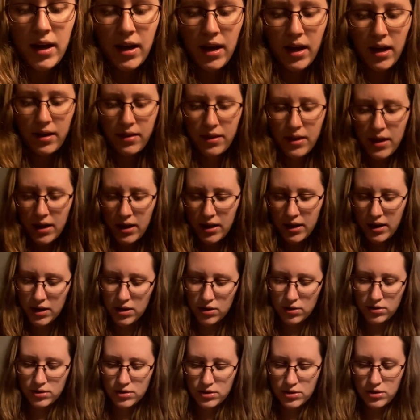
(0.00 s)
And then it
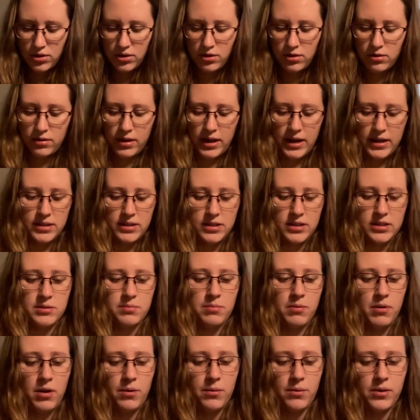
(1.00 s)
also has a
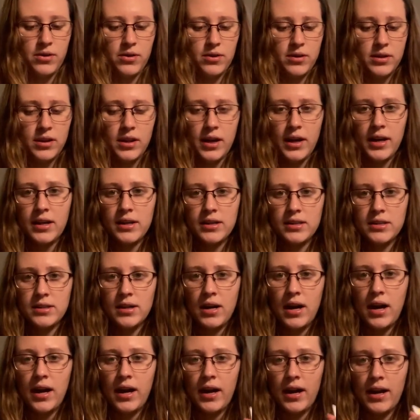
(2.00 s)
spot where you could like
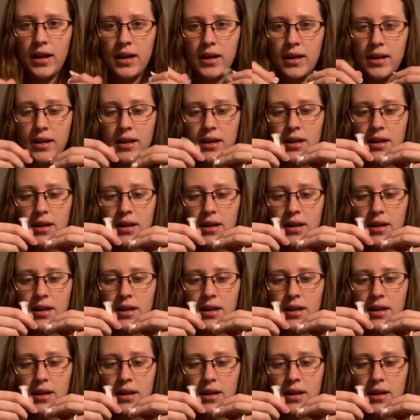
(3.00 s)
tie it.